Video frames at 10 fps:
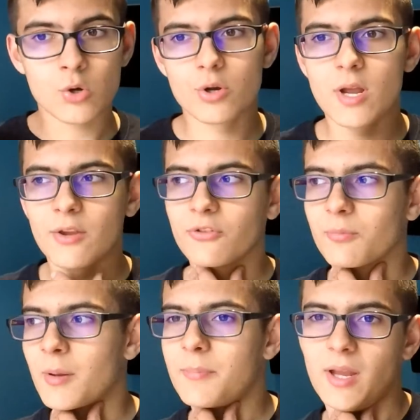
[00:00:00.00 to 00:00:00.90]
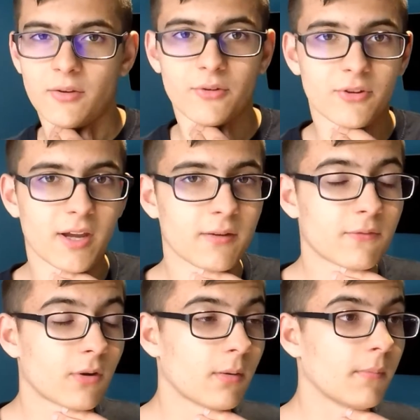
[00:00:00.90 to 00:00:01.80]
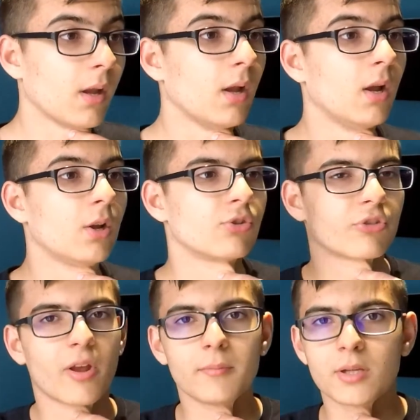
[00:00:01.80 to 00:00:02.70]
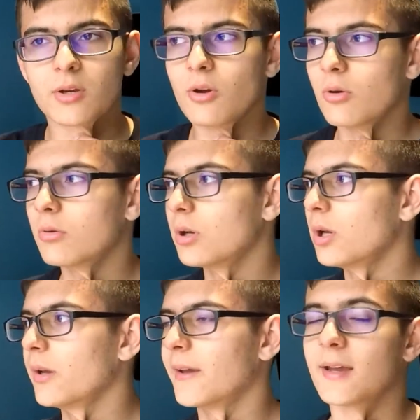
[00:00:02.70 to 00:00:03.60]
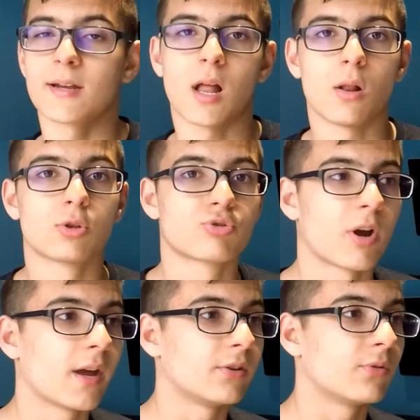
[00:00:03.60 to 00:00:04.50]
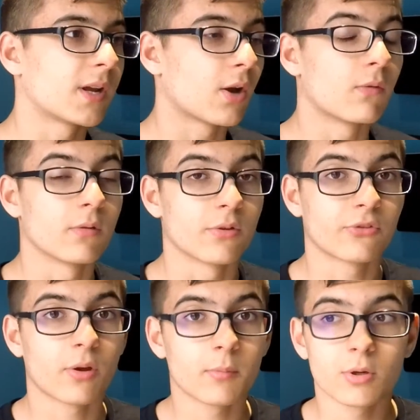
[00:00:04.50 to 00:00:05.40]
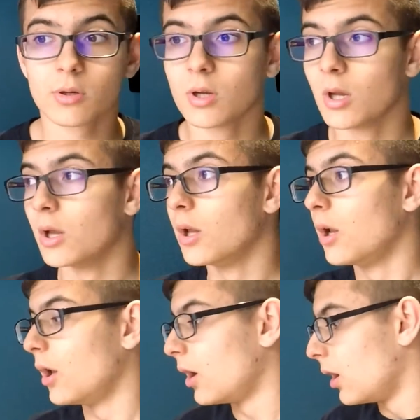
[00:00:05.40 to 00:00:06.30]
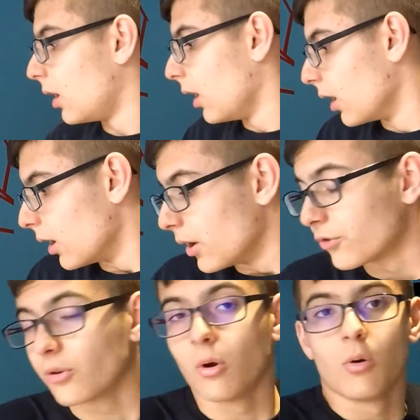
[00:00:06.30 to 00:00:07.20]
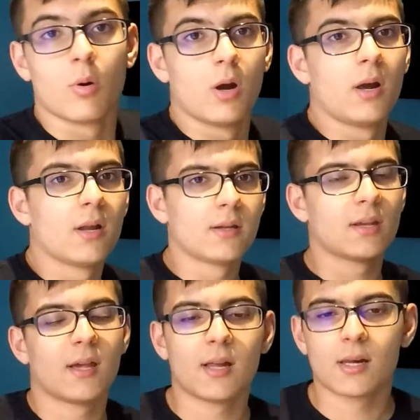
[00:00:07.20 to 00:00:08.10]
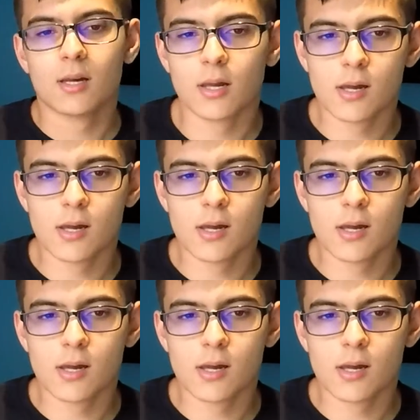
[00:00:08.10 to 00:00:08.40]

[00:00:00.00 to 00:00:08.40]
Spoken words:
or you guys might be entertained from, just let me know, and I'll try doing it over the summer. So, yeah,